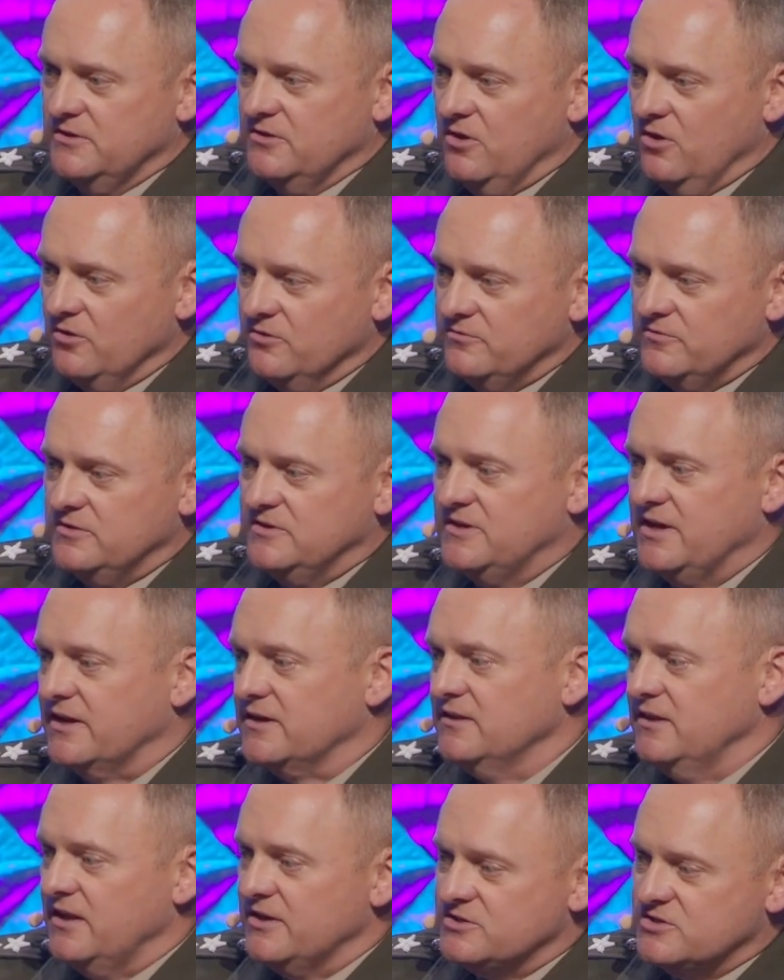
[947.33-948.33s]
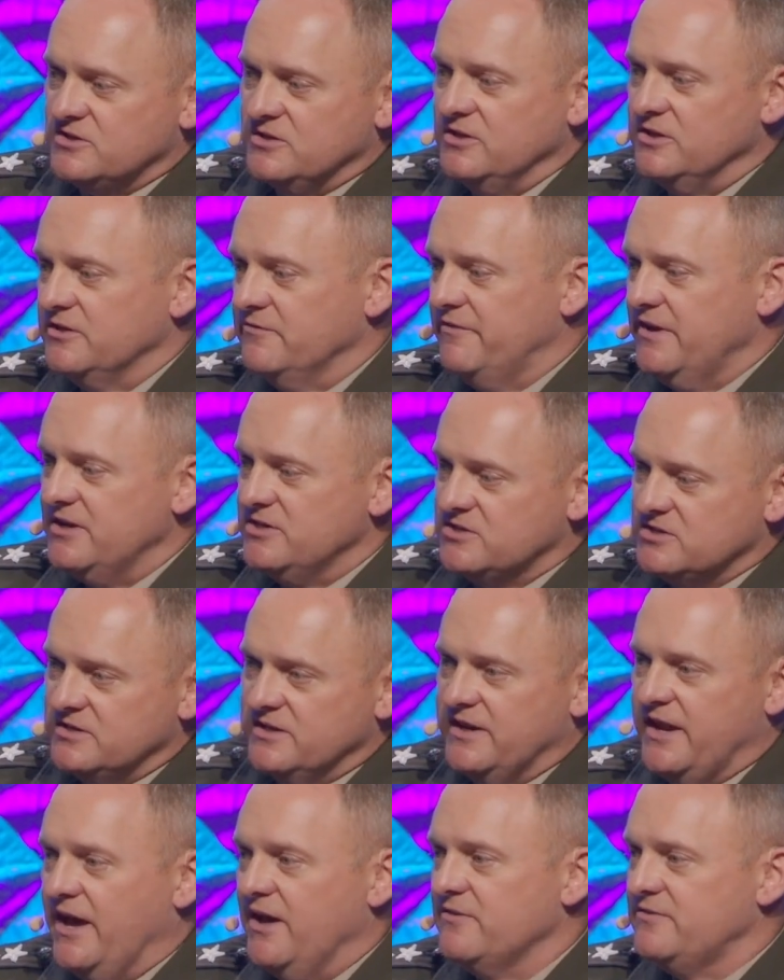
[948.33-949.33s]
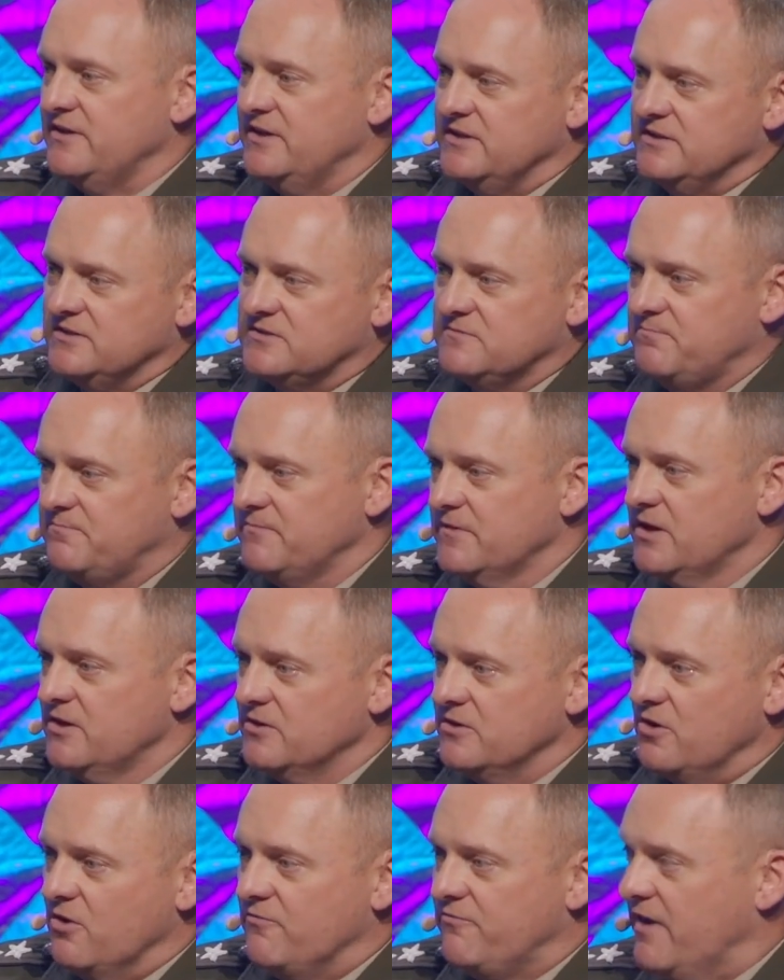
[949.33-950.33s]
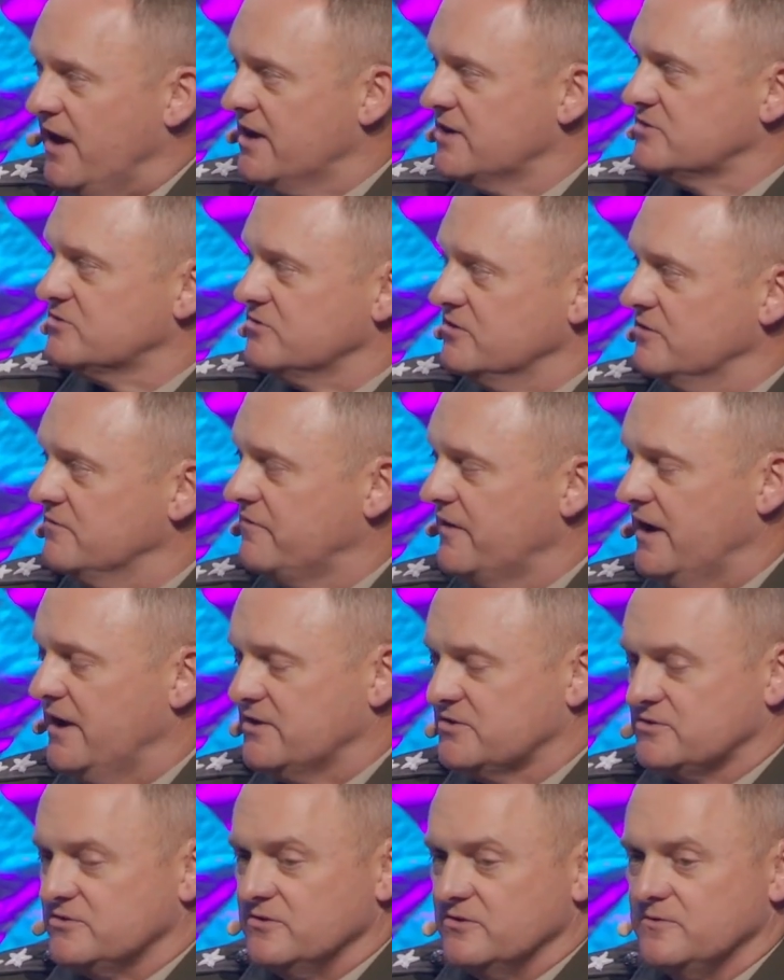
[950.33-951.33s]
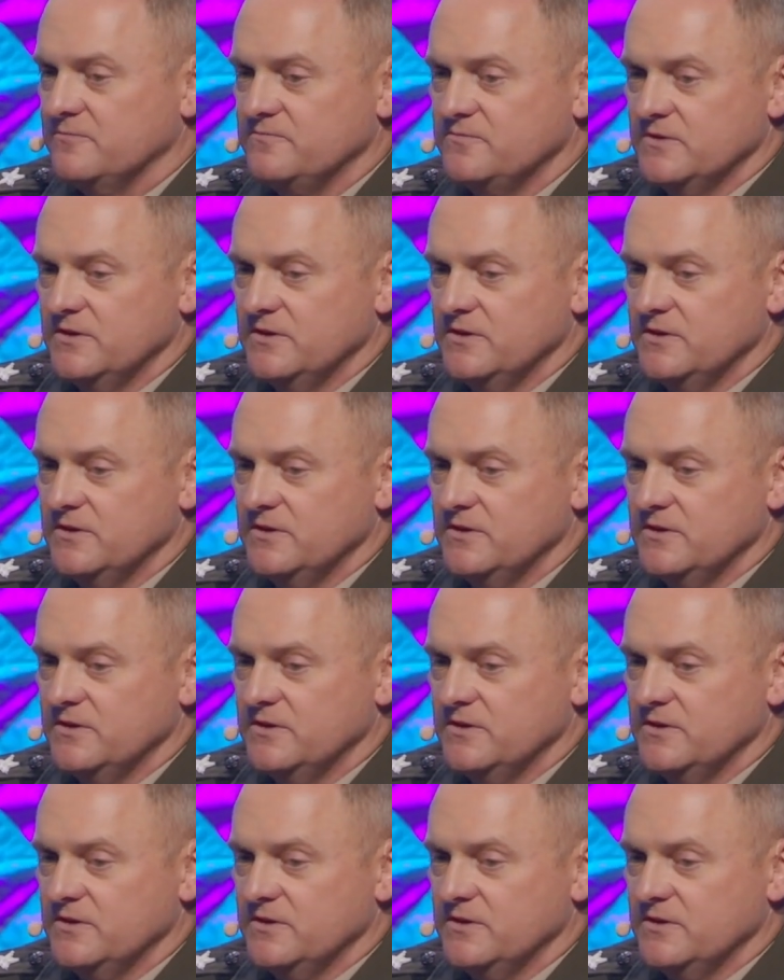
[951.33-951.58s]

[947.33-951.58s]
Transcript: on technological innovation and how things go faster and faster.